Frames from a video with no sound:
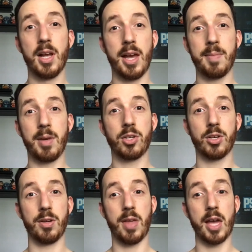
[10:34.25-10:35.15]
and make
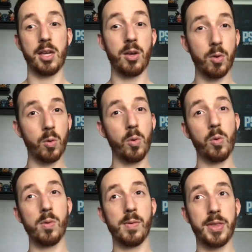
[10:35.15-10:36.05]
sure that
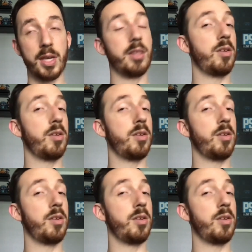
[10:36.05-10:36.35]
you think